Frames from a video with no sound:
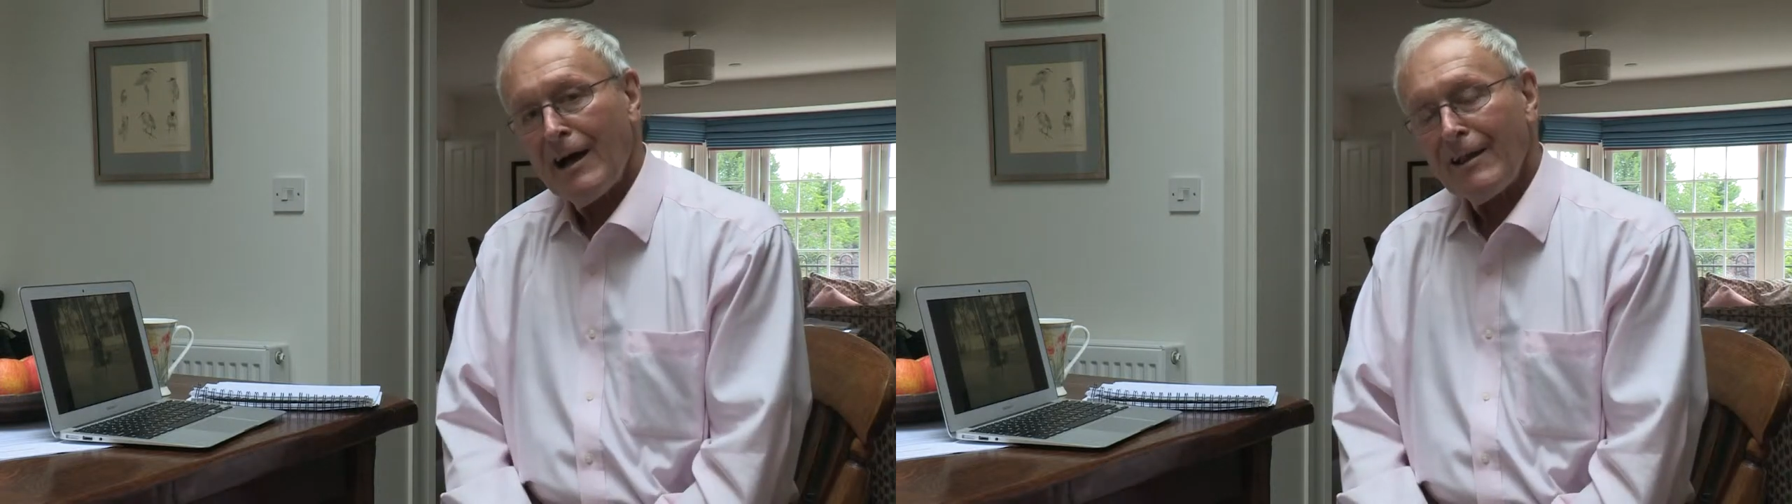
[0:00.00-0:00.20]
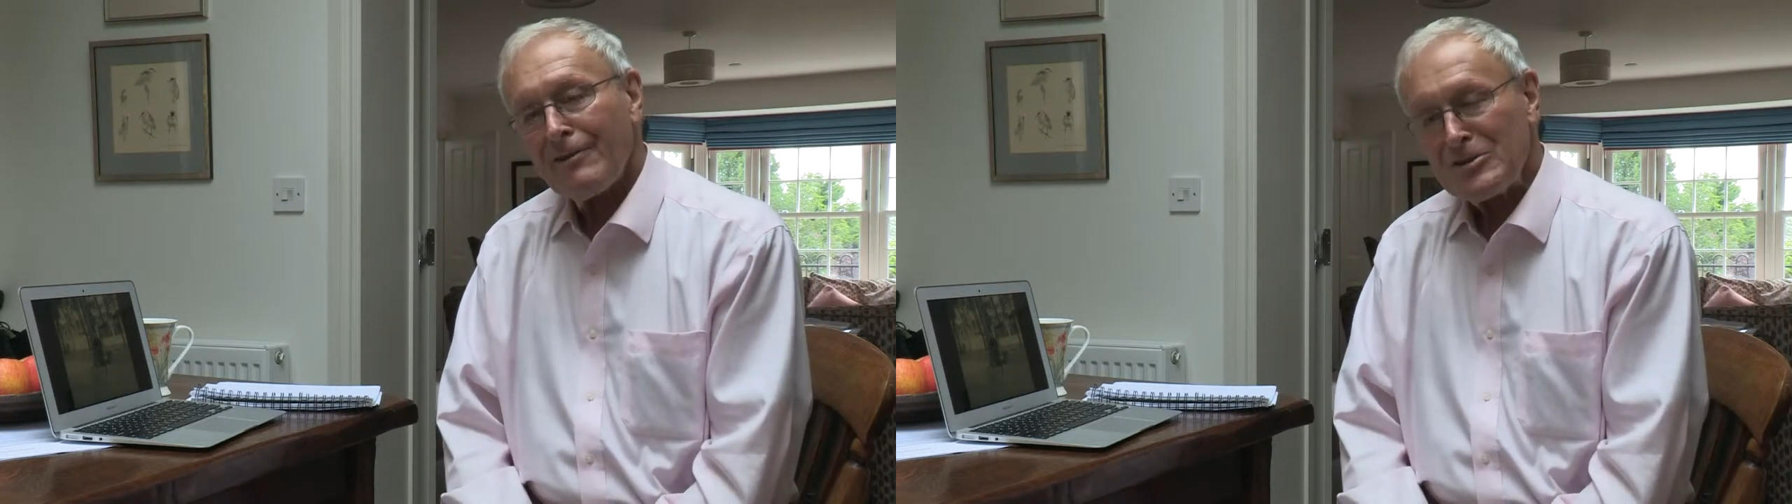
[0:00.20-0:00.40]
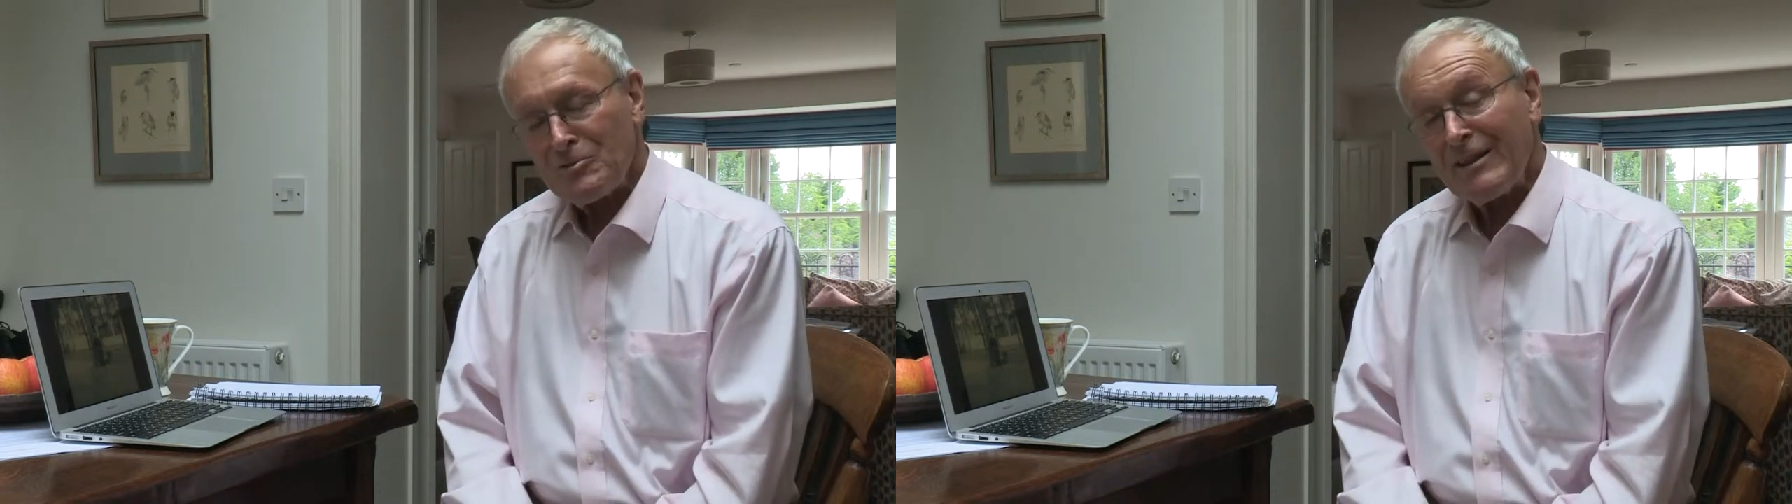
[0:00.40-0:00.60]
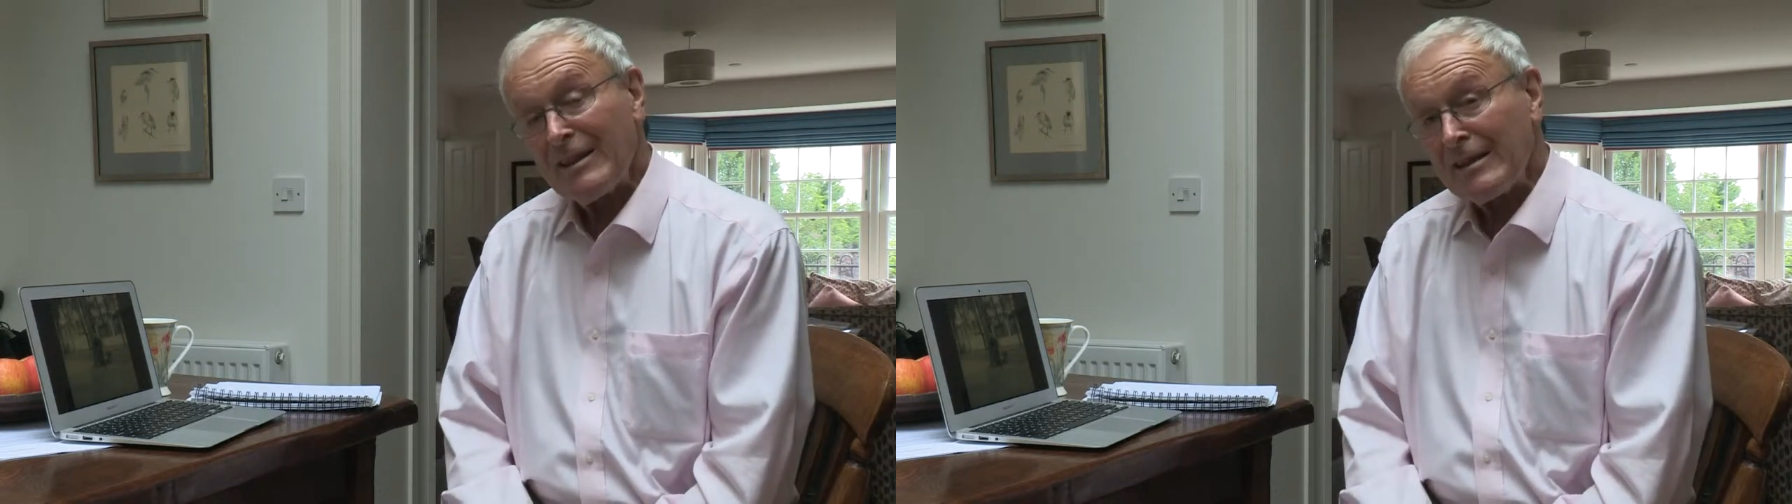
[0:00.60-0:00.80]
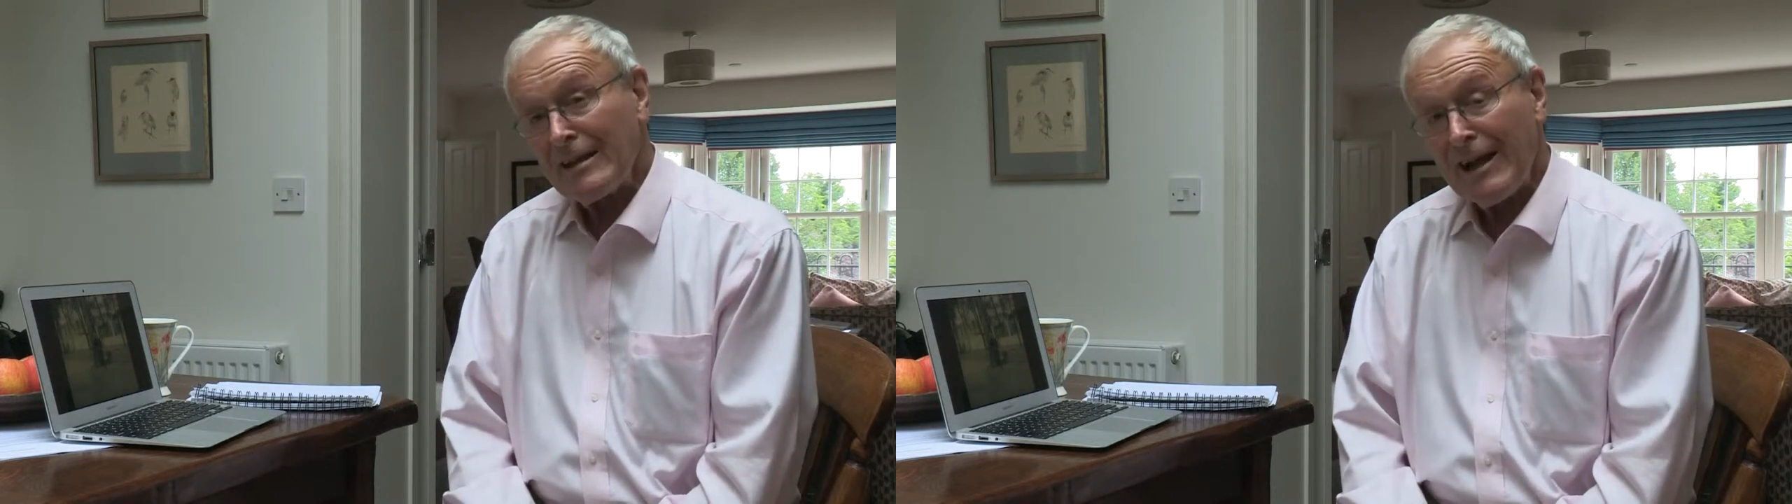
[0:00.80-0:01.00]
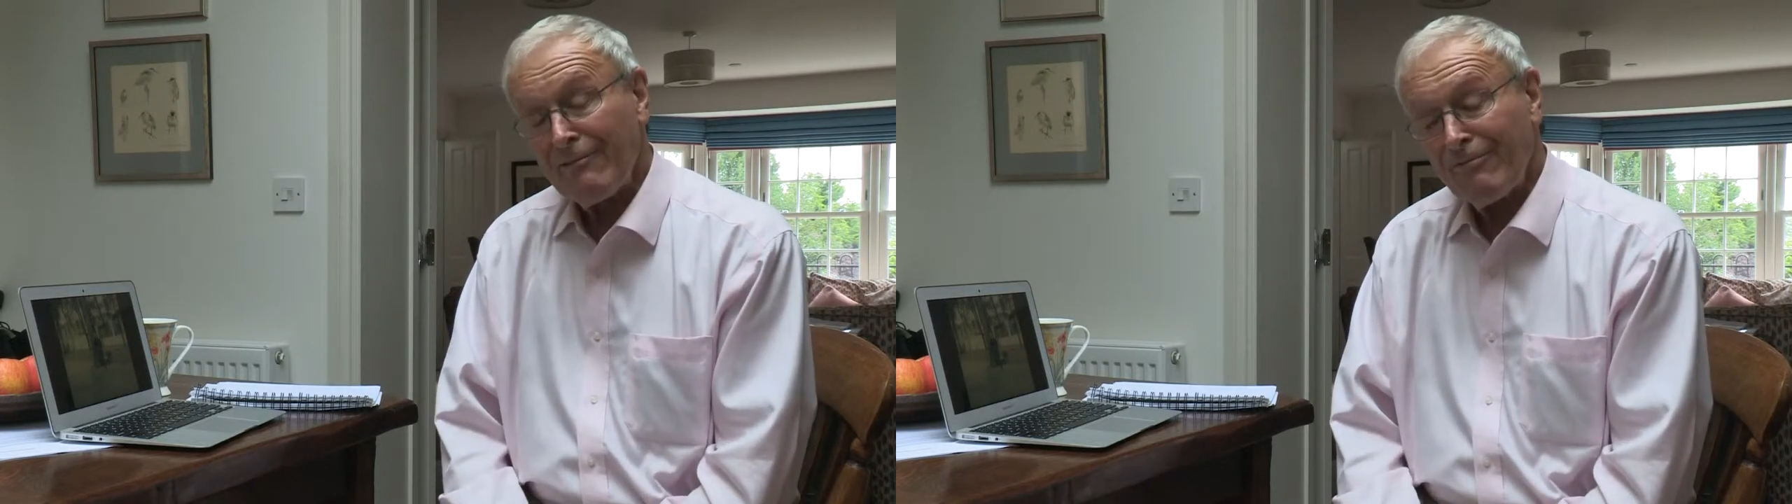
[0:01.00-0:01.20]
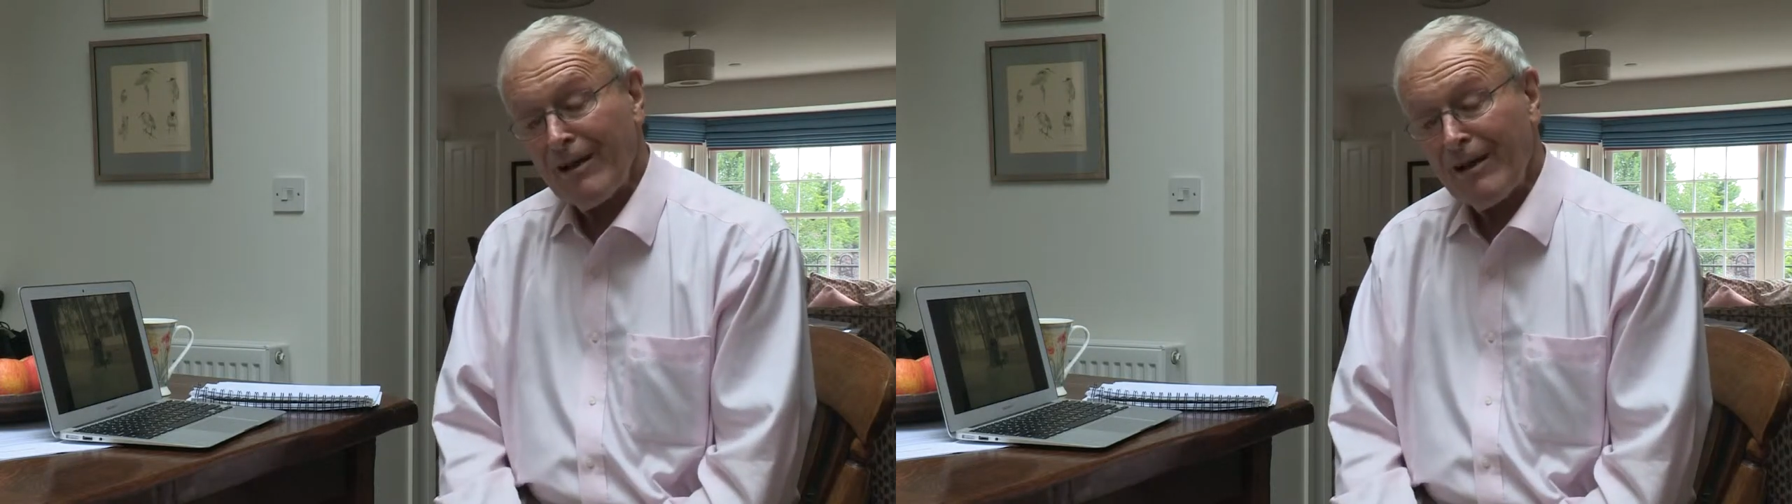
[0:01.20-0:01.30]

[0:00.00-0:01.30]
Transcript: there is one thing that I've,